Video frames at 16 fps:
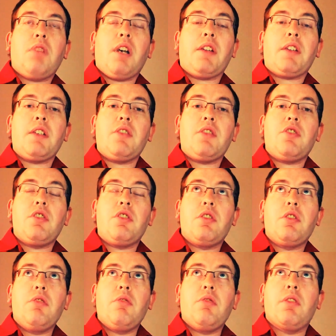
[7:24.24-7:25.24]
I think she
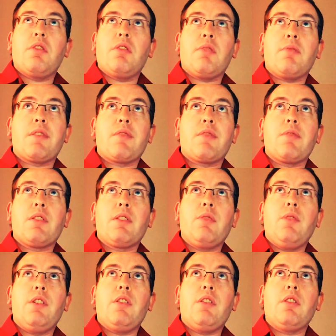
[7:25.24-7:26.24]
should do it. That was really
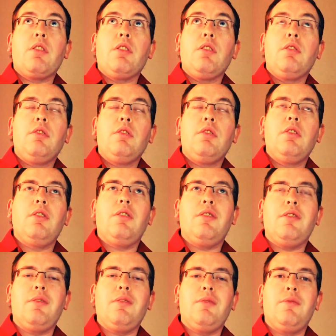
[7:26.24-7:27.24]
weird.
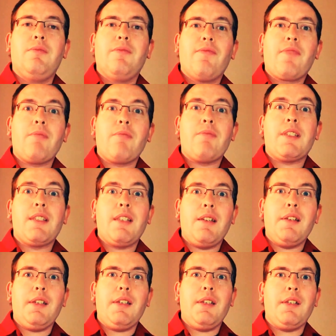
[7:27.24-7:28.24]
I'm
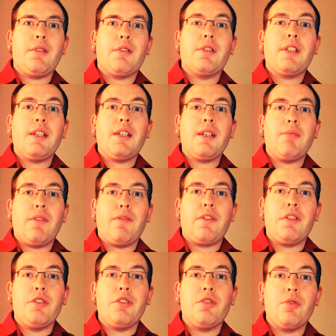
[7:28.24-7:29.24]
sitting here looking at my
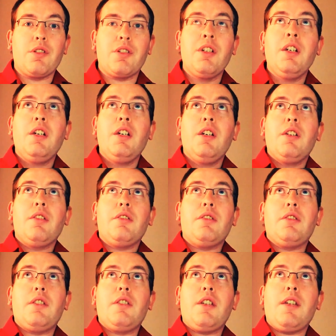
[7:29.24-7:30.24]
front door,
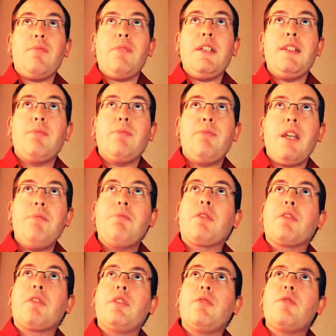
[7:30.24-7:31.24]
and a piece of
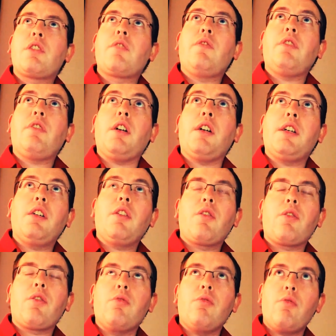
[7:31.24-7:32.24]
paper goes flying
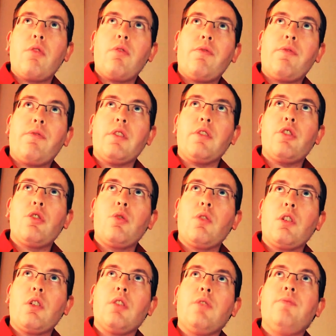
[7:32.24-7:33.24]
through the front
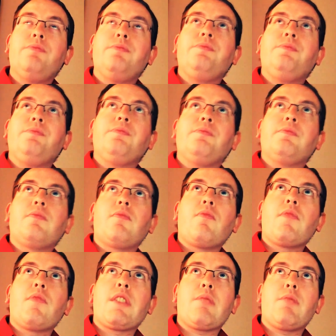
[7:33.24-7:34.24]
door.
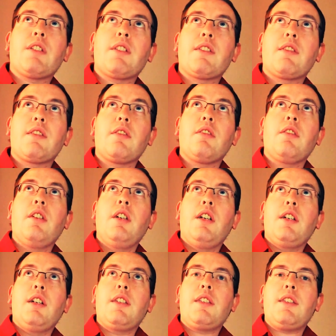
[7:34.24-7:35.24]
Someone's
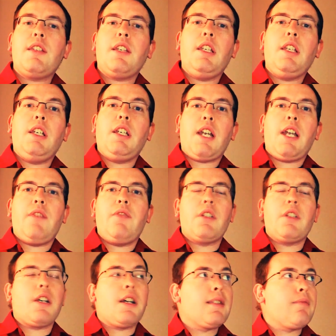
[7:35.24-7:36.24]
sticking an
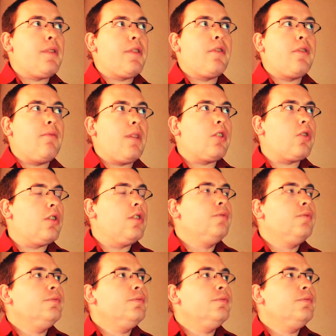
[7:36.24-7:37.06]
advertisement through my door.